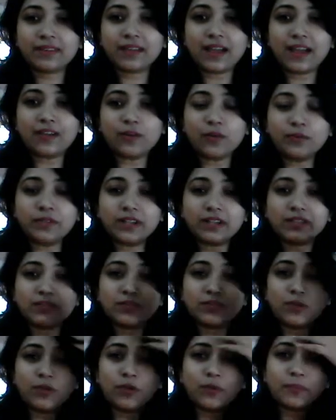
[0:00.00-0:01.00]
I hope there is
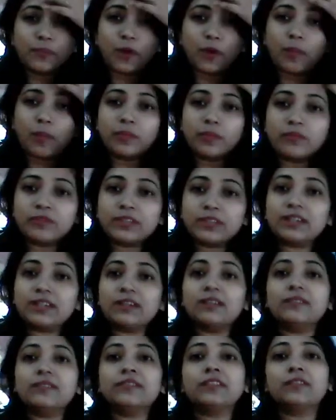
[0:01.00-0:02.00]
no problem with
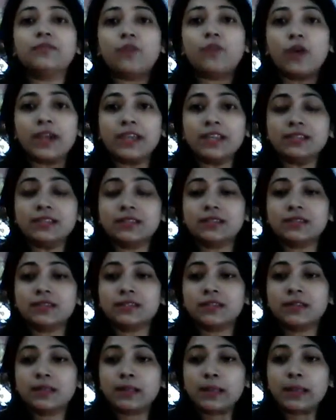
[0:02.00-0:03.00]
the voice.
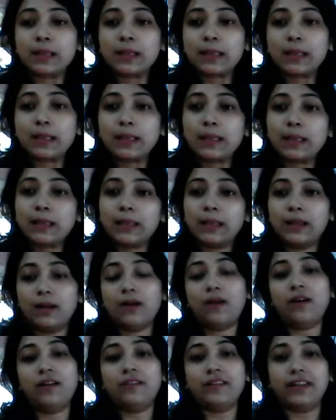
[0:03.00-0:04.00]

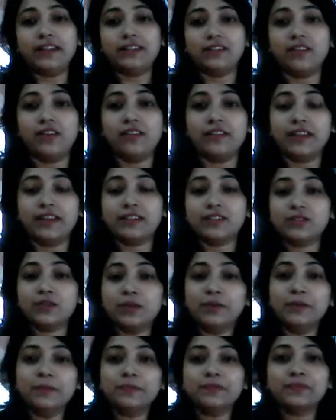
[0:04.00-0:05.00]
All right, all right.
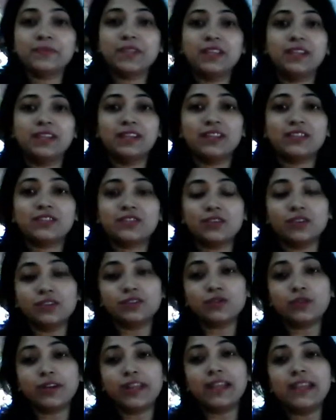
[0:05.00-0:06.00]
So
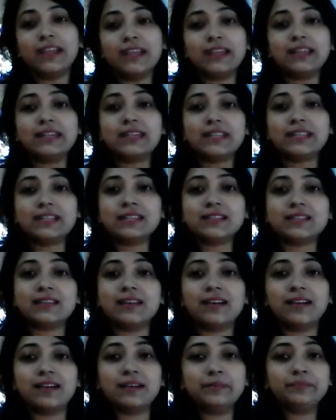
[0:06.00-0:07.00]
today it is
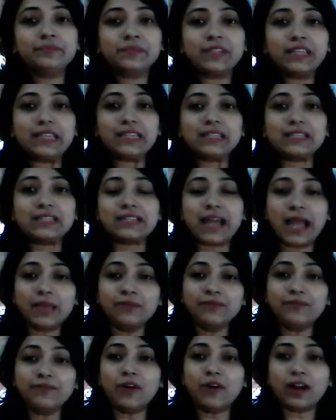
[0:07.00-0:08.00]
time
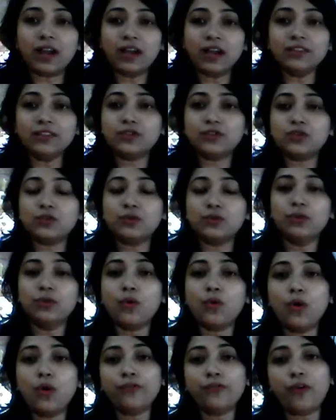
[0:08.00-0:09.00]
for us to
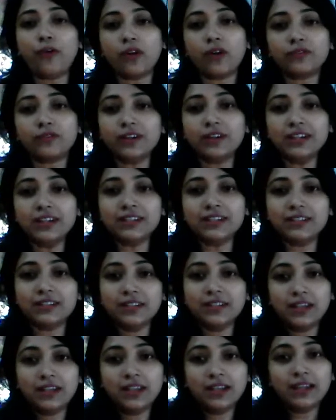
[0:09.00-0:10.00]
go forward
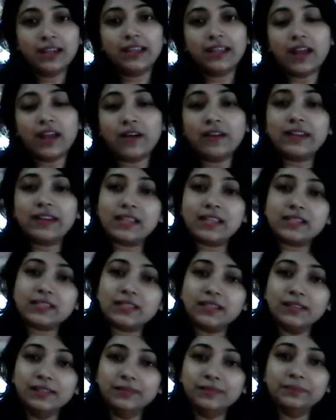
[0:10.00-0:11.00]
in our
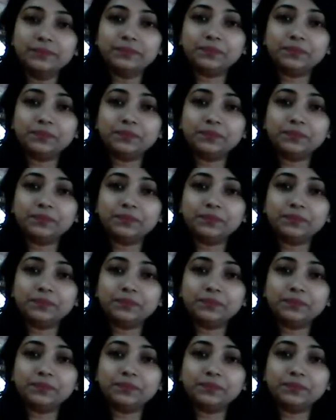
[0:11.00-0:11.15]
lesson